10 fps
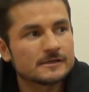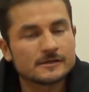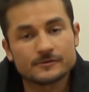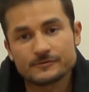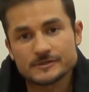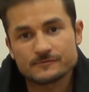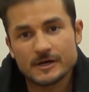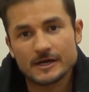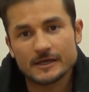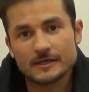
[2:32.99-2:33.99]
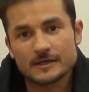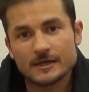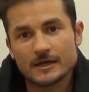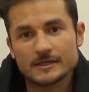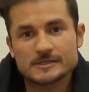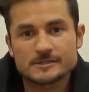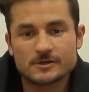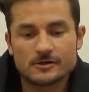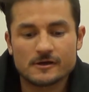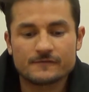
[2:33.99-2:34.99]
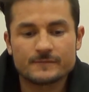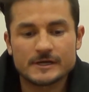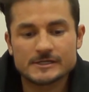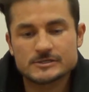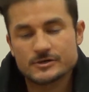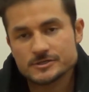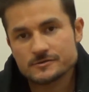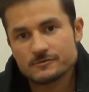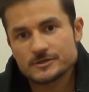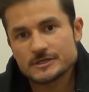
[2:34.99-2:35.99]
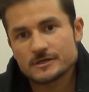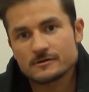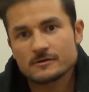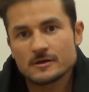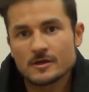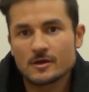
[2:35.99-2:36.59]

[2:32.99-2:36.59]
the reason why I start off my stretching routine